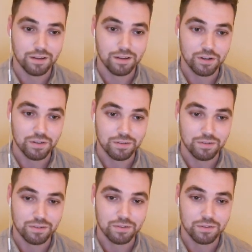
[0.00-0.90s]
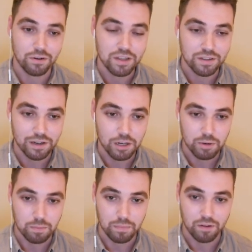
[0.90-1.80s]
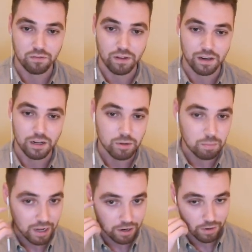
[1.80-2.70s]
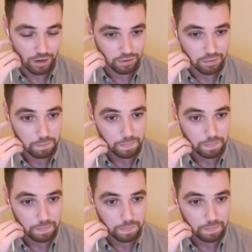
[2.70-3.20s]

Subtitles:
I'm going to talk into a little bit of background